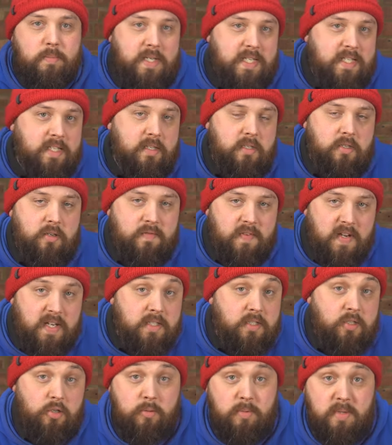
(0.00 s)
pieces of a
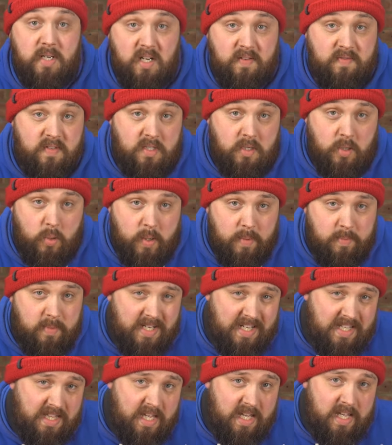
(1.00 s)
scuba diver's
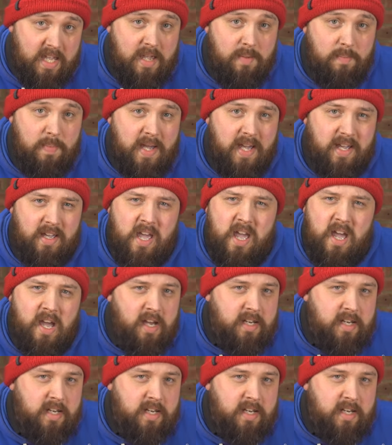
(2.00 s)
equipment in their kit bag,